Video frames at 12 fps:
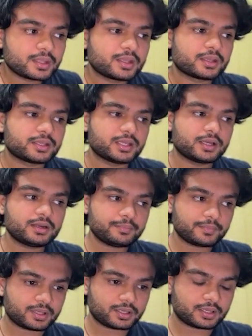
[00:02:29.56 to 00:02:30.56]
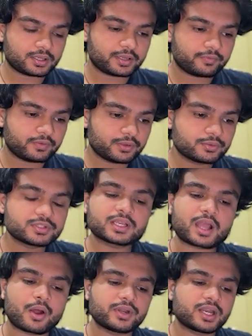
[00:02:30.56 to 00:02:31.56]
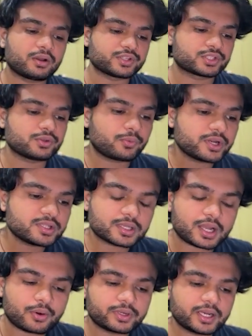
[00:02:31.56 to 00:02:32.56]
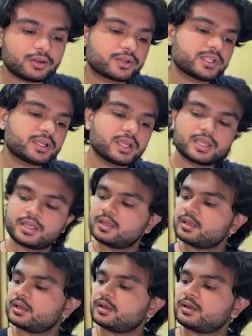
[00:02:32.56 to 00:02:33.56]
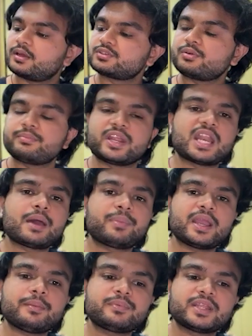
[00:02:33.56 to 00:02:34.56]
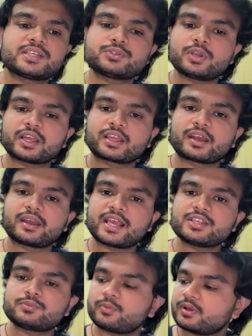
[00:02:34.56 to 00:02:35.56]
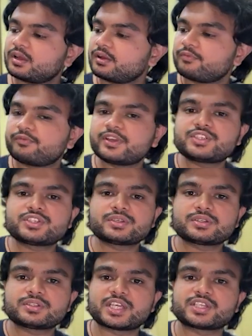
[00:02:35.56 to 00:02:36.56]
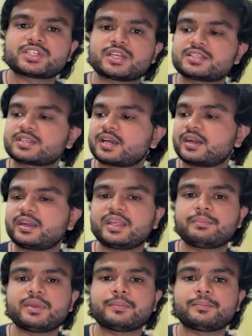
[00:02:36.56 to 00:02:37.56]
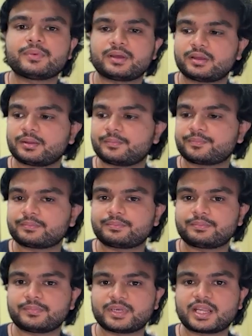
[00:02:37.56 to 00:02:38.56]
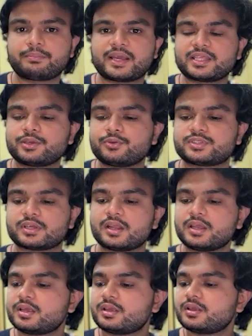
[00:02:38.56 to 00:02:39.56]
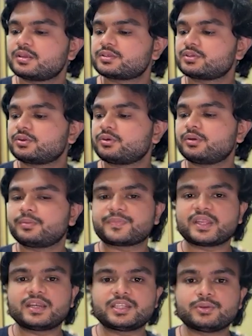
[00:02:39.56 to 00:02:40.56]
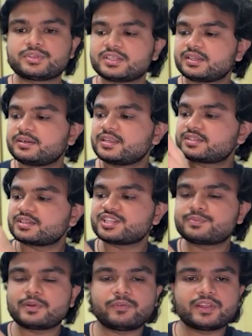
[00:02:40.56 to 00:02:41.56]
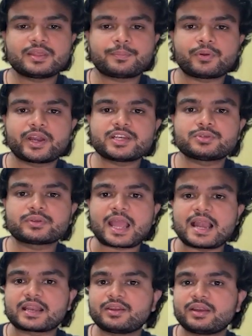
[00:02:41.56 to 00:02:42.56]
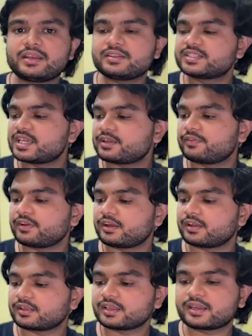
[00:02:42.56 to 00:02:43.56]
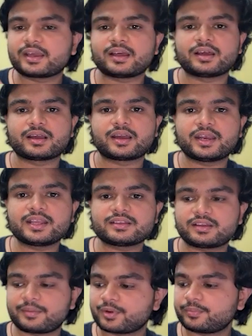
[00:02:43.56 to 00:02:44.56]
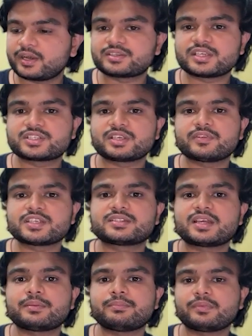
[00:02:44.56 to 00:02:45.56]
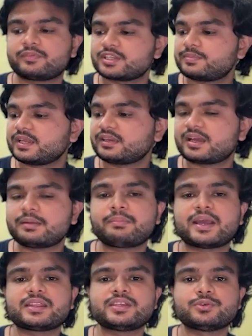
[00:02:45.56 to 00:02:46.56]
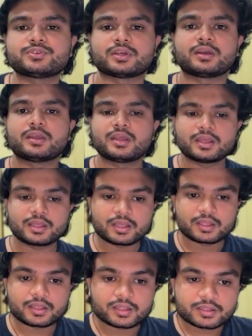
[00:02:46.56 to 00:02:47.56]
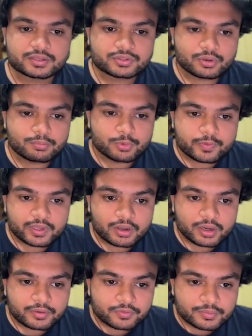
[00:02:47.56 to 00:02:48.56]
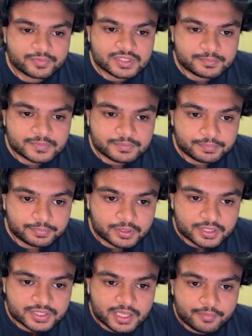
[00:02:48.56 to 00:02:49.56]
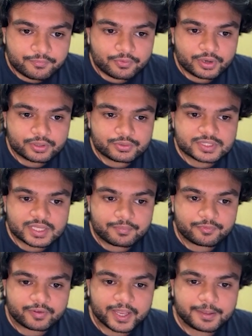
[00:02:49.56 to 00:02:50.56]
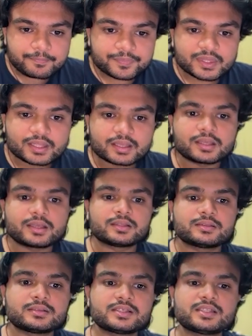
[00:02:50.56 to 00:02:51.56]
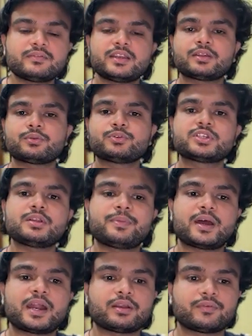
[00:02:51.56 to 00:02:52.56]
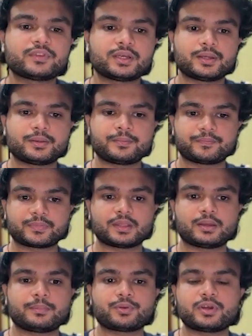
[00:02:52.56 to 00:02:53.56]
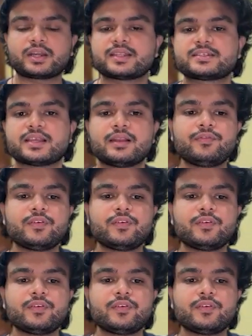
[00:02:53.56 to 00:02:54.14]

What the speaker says: here we use the counting logic. So what is the counting logic? So MediaPipe needs to recognize which gesture is currently being done by the user. So it uses the distance between the points to calculate the correct appropriate gesture which is being done by the user. So moving on from step 4 to step 5, this is a very crucial part of the product itself.